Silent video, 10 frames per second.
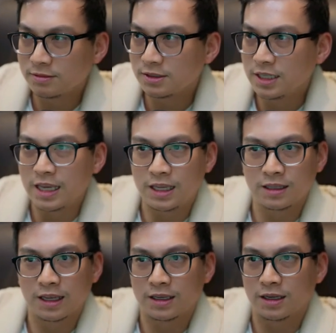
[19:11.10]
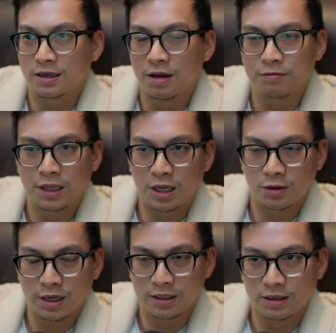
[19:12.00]
taking like a
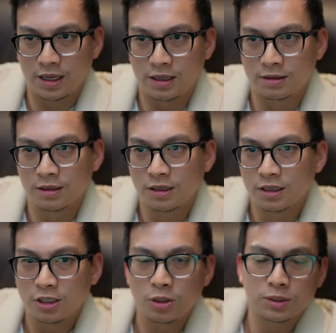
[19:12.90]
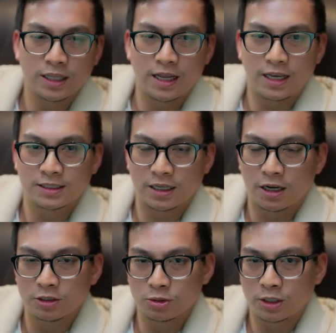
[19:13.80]
video and using that as like
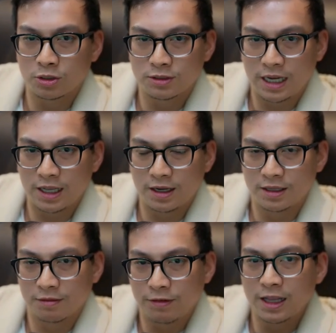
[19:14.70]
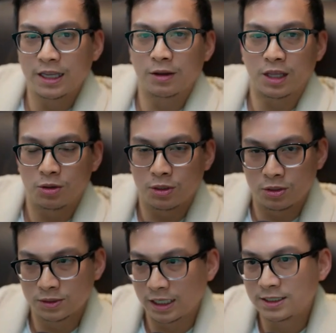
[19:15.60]
unstructured data and finding out that you could
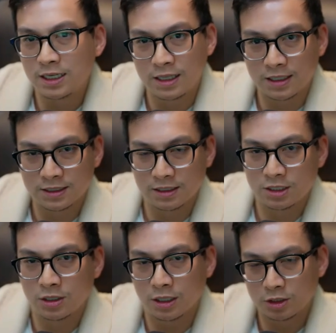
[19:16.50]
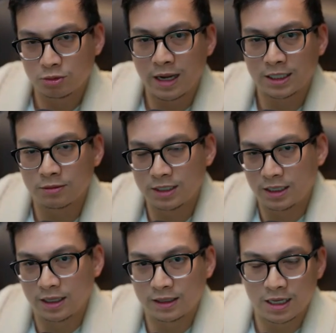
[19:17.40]
use like CNNs and to extract out
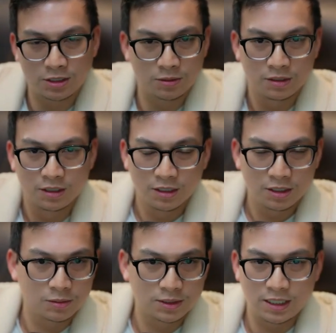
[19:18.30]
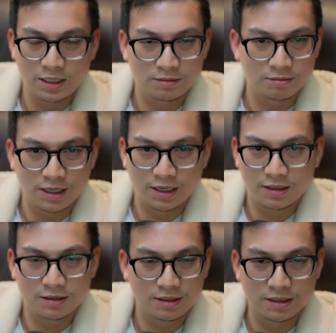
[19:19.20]
data like that. Do you see
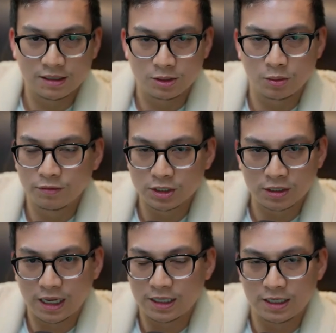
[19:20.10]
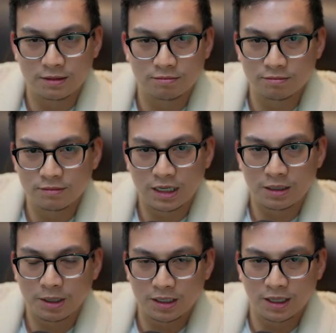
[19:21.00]
like do you envision
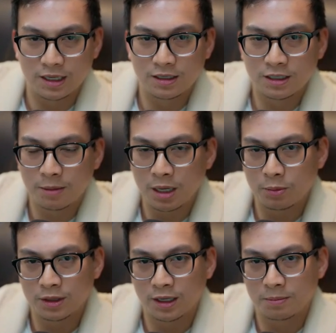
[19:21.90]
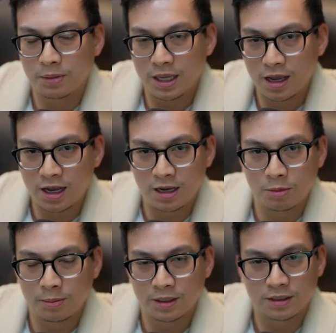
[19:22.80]
anybody like coming up with like a big aha
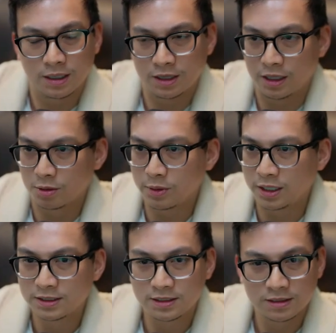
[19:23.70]
moment in the enterprise?